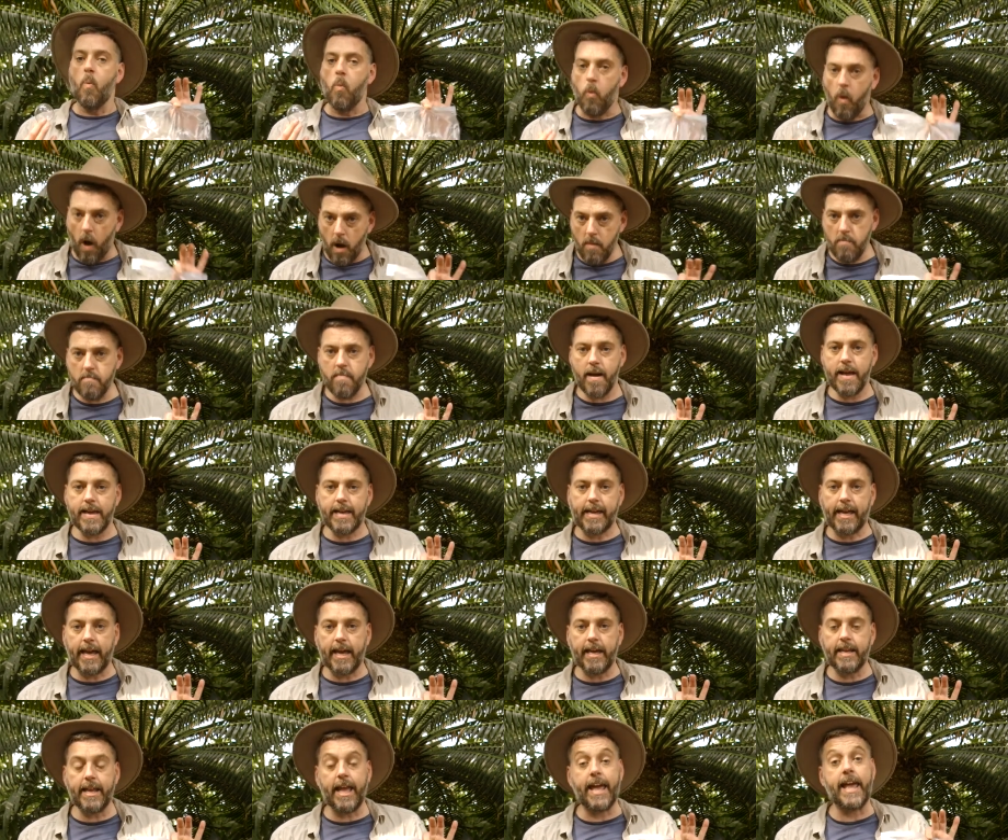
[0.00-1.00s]
won't make
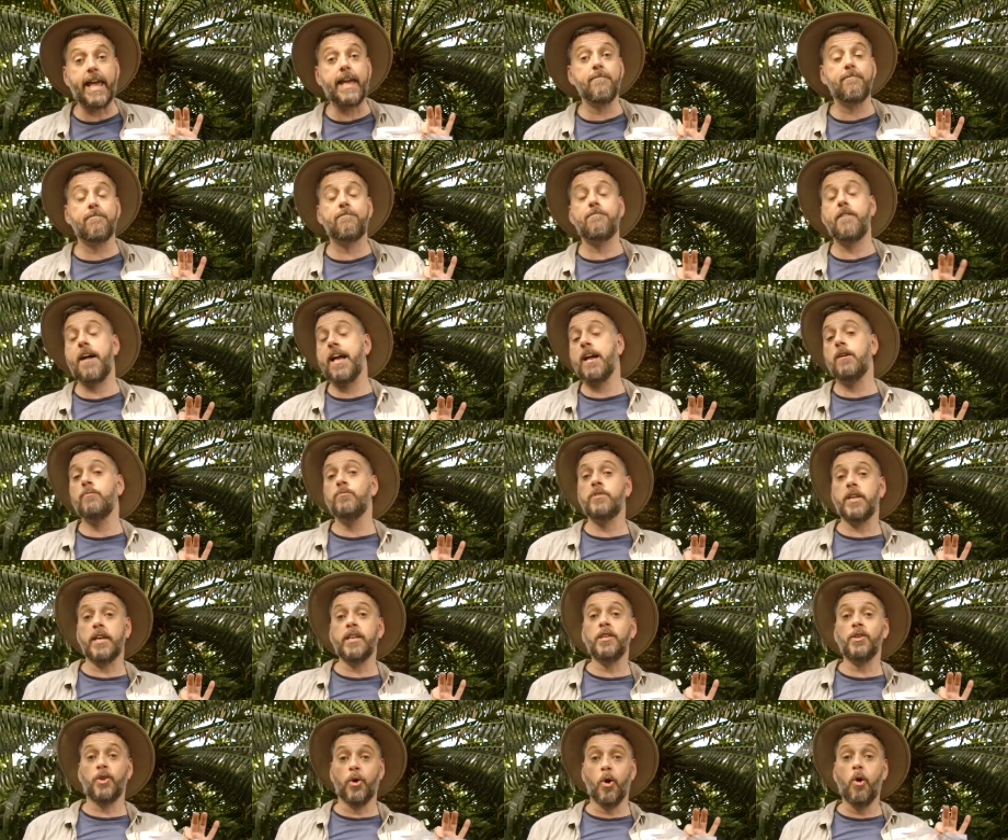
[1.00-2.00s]
it if found
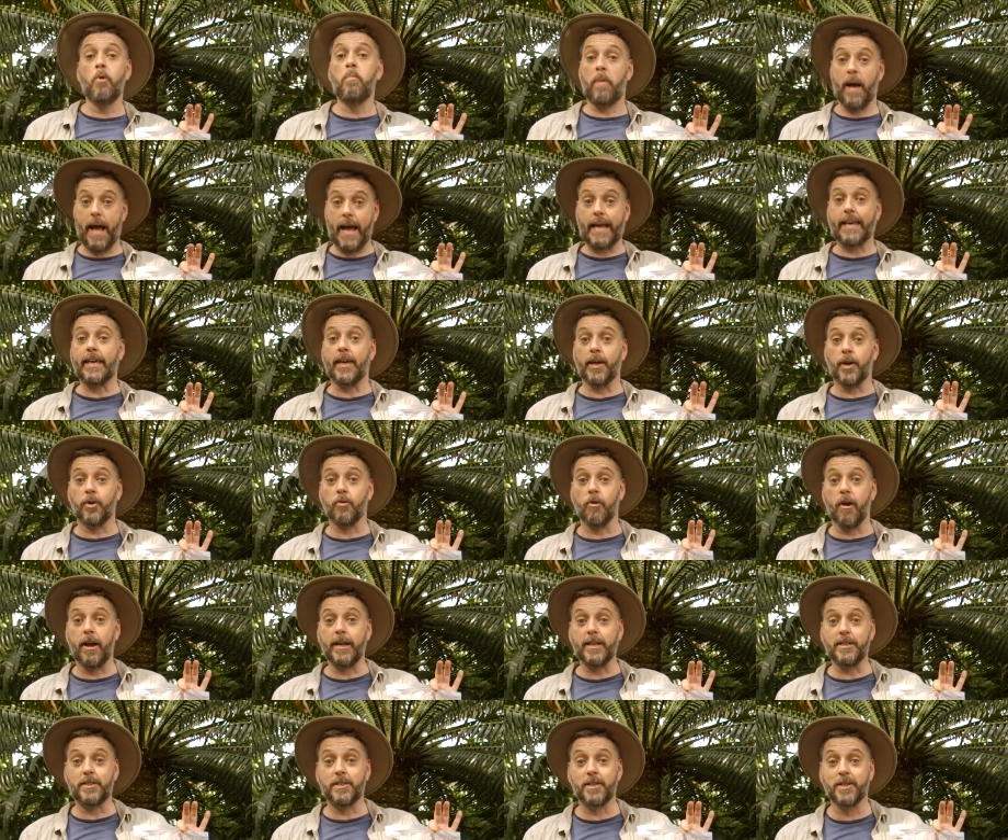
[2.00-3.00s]
in your packing
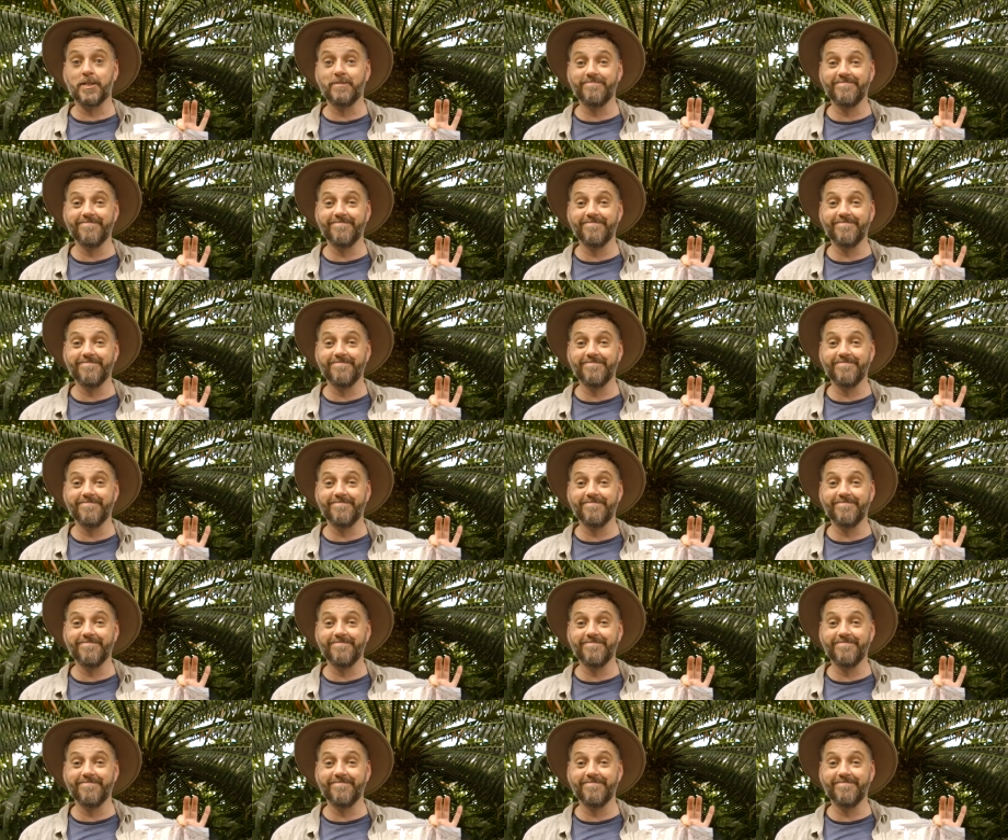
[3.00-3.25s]
crate.